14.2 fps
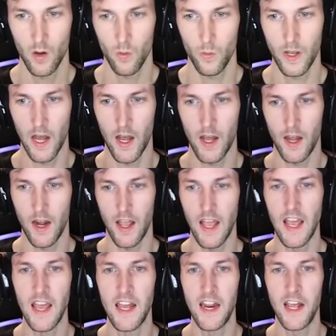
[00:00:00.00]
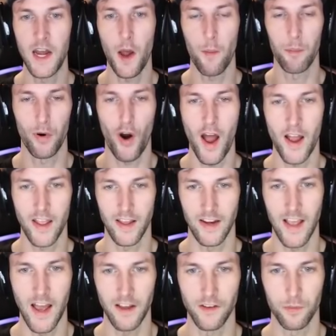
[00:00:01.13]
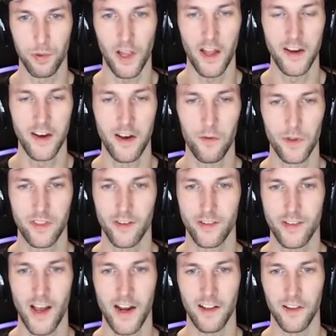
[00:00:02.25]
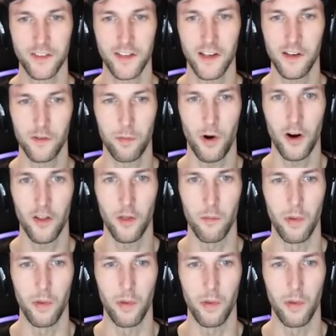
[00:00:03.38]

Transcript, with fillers: We got Hidden Brian. Yeah, he's blended in with the sign. It looks like he's part of the